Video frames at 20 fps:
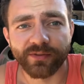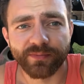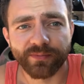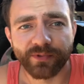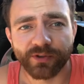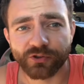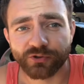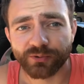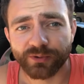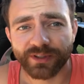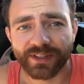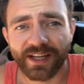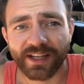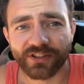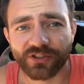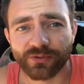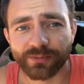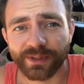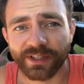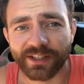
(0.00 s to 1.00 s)
There's really
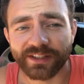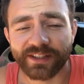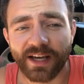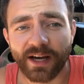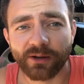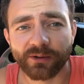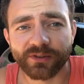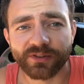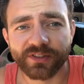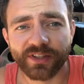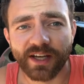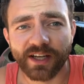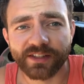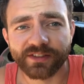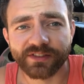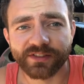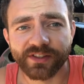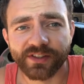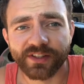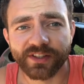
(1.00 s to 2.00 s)
not too many
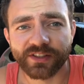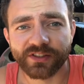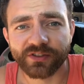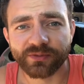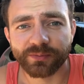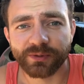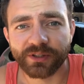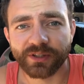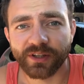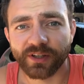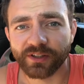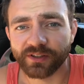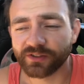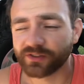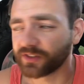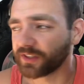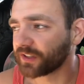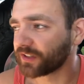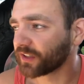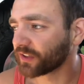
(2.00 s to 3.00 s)
downsides to this
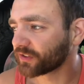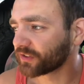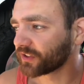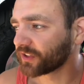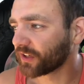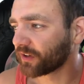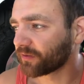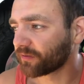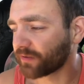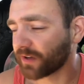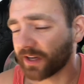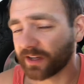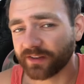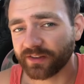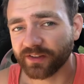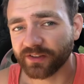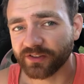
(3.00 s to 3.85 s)
because it doesn't affect the